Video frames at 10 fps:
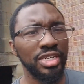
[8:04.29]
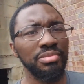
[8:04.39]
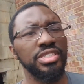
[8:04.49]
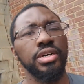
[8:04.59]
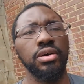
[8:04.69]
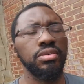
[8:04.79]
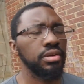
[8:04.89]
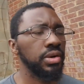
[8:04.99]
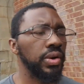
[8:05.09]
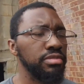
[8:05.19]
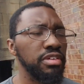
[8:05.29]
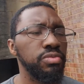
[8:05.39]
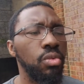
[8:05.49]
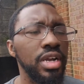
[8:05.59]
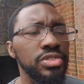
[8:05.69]
So going with
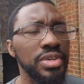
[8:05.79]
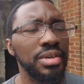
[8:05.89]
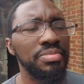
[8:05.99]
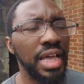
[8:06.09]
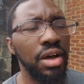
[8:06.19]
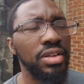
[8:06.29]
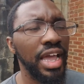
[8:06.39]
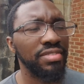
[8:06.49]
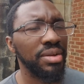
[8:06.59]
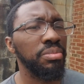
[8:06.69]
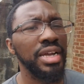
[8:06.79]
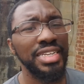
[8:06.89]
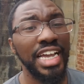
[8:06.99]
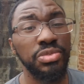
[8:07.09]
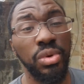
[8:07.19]
one drip, I only have to
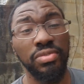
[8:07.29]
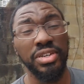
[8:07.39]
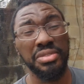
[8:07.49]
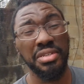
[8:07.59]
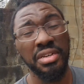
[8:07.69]
attach one filter.